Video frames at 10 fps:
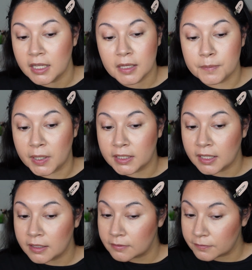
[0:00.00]
but
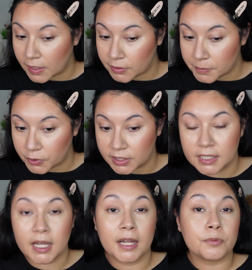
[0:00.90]
very
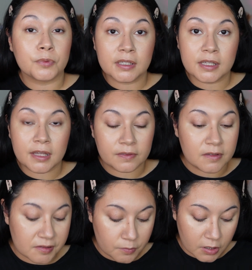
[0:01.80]
pretty. I really like
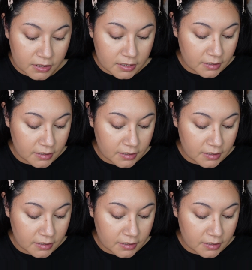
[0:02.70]
this one.